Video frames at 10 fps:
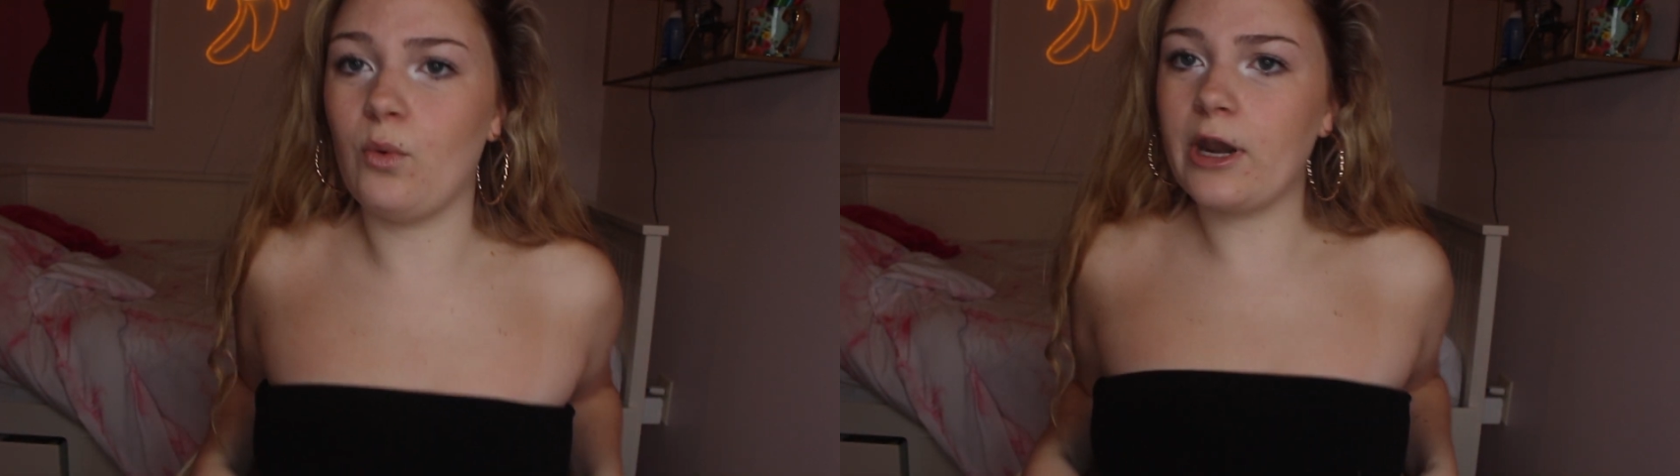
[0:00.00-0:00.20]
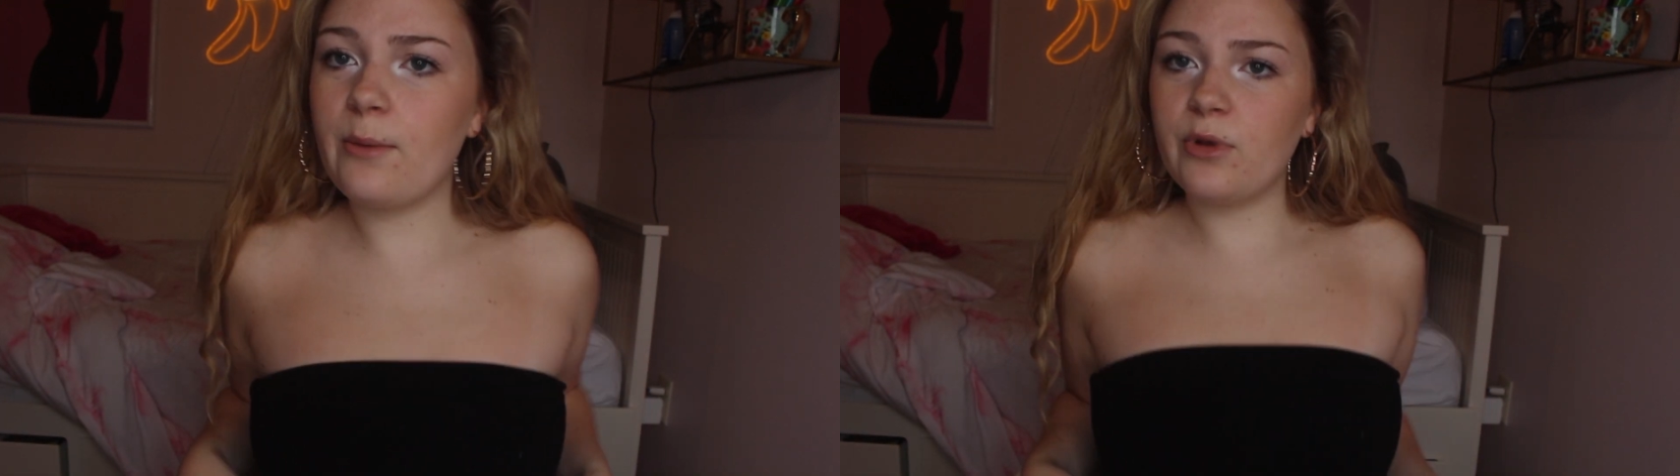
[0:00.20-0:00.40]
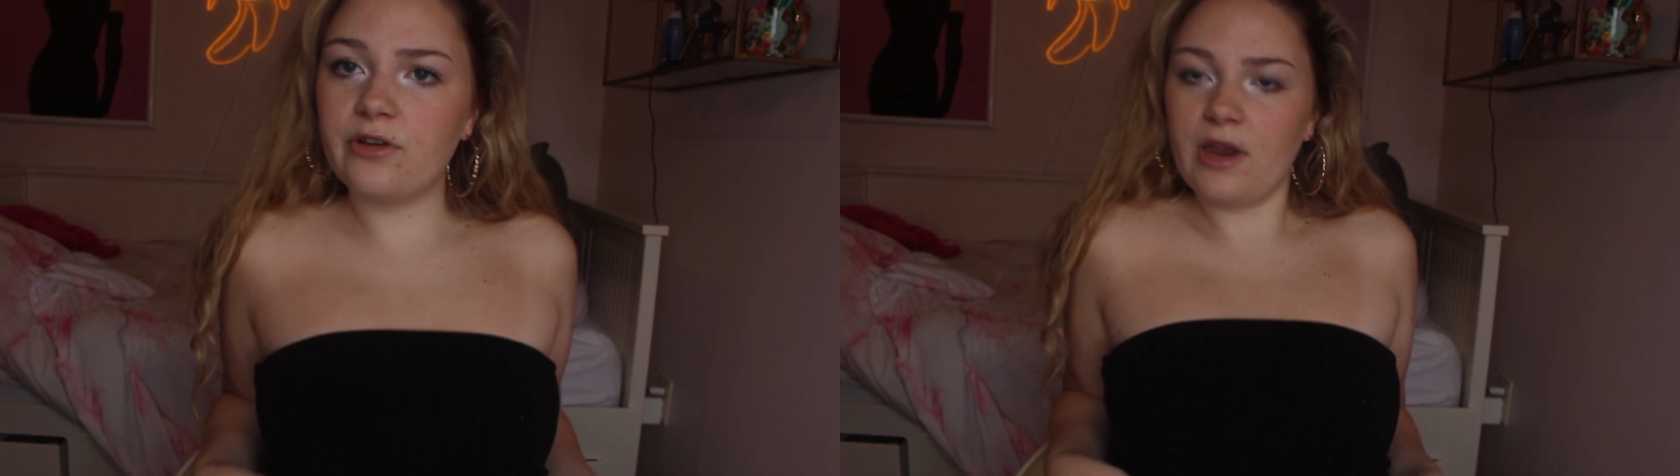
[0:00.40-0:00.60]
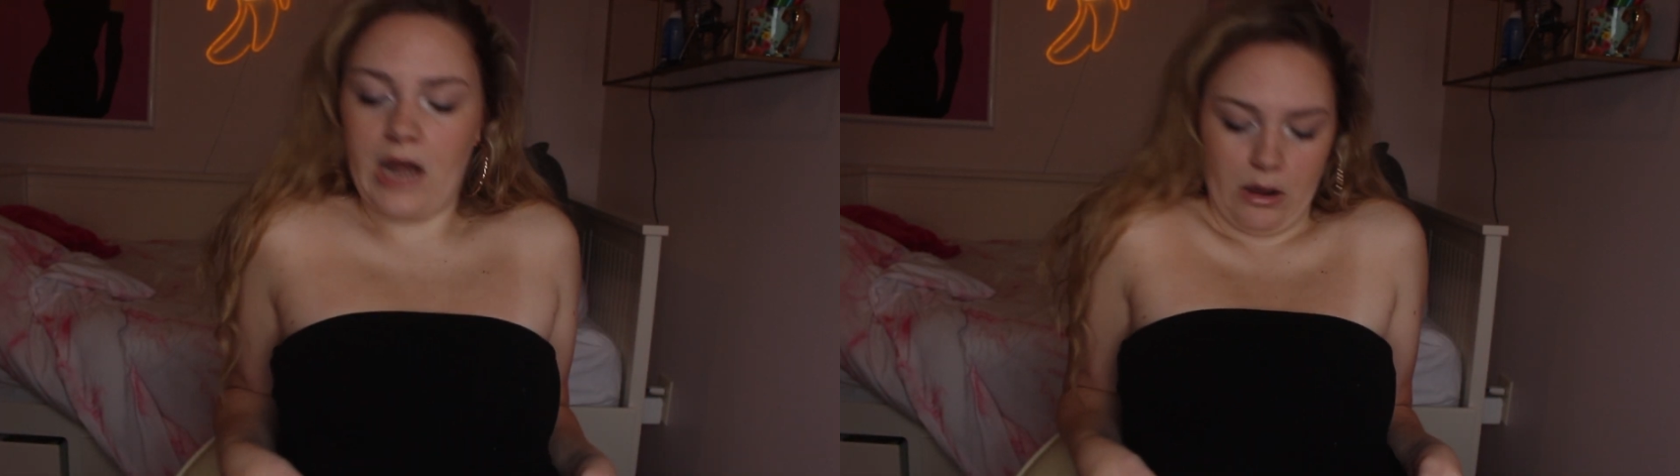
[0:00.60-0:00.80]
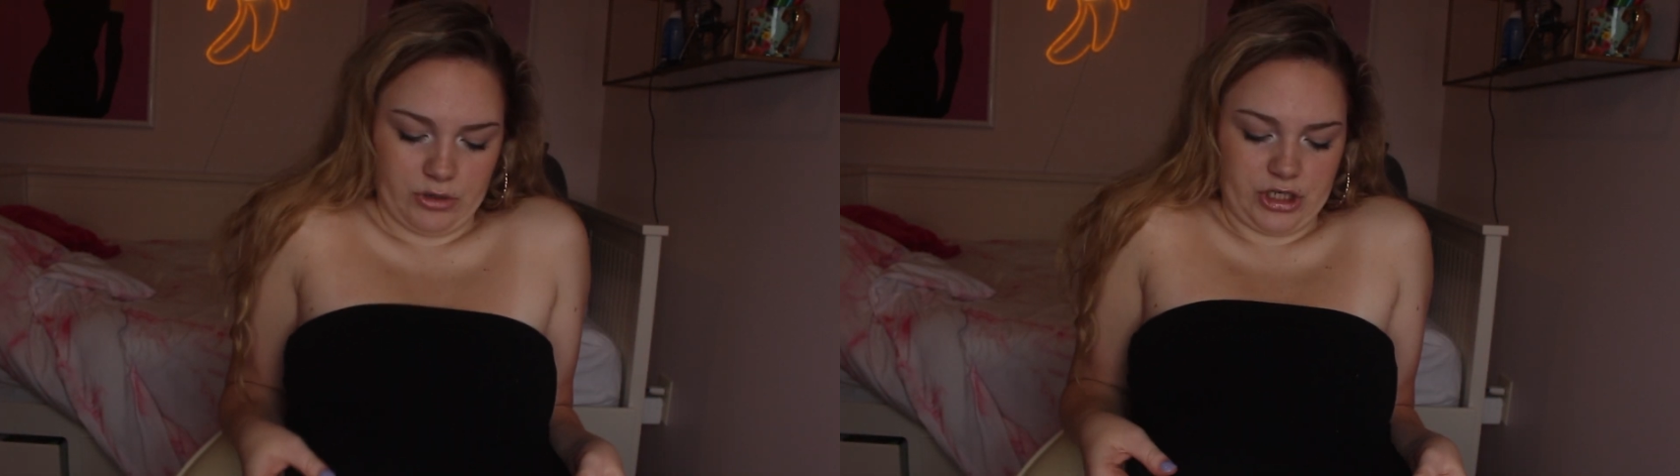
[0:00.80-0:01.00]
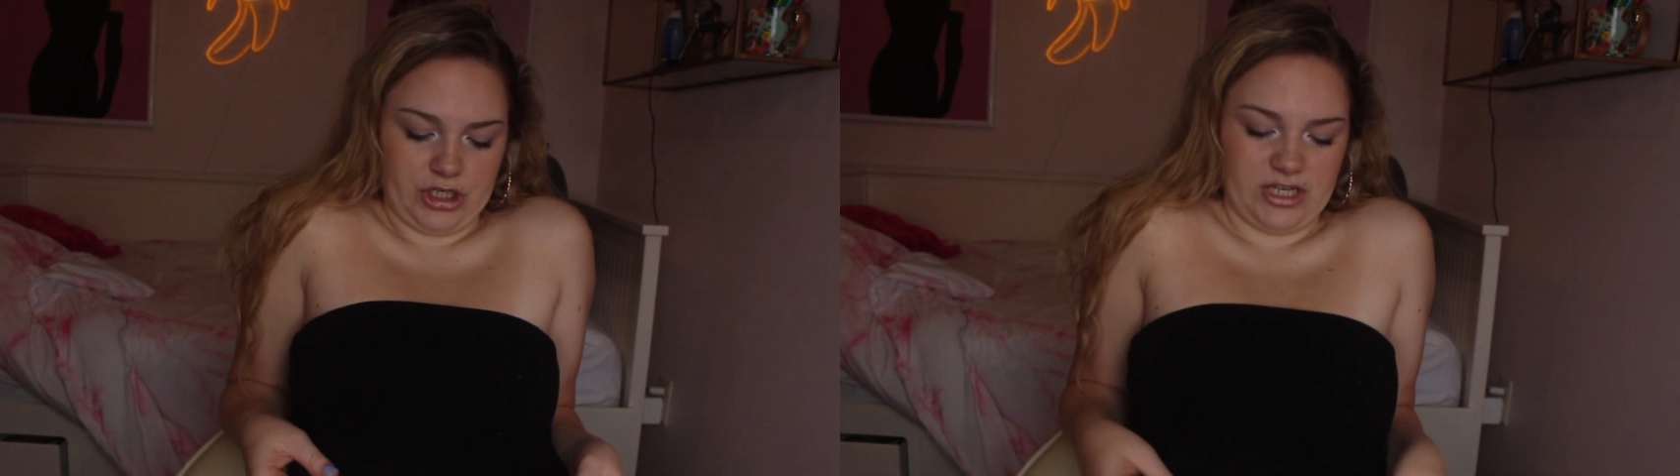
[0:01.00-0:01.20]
One I'm wearing right now, which is